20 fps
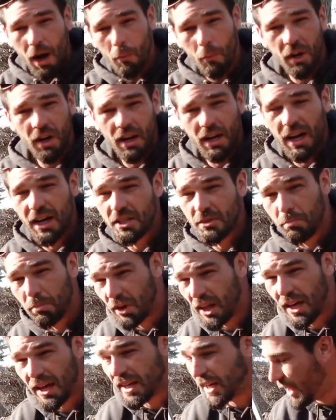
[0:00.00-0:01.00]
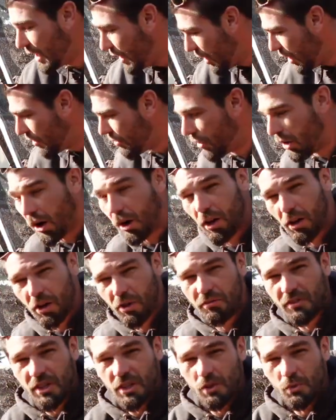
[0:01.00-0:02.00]
I want a nice blanket of all
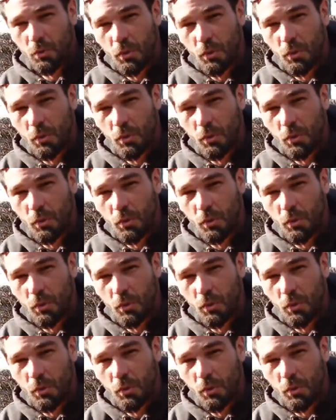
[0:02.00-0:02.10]
of these